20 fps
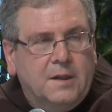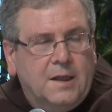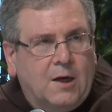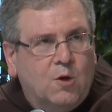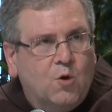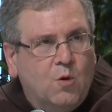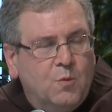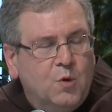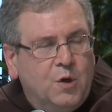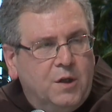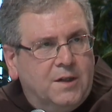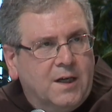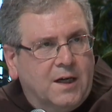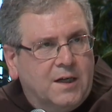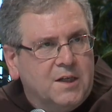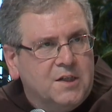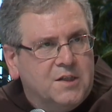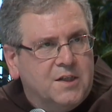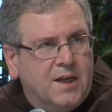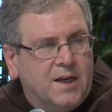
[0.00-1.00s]
Now,
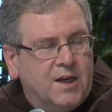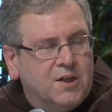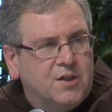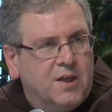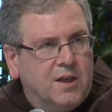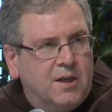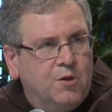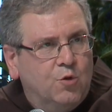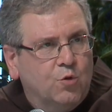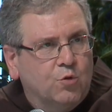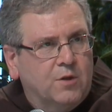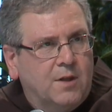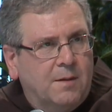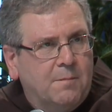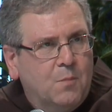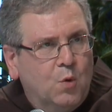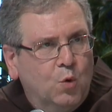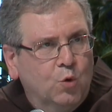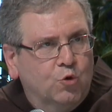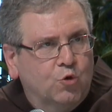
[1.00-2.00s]

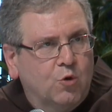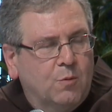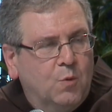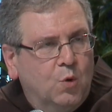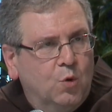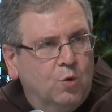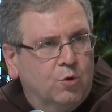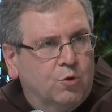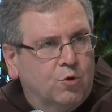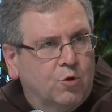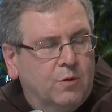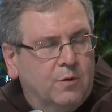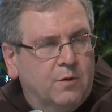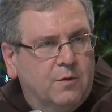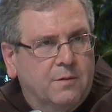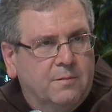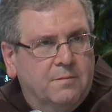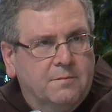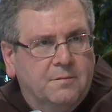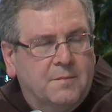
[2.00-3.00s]
unfortunately, the
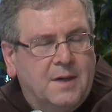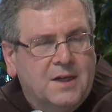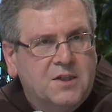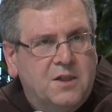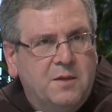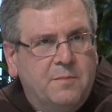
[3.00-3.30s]
Christian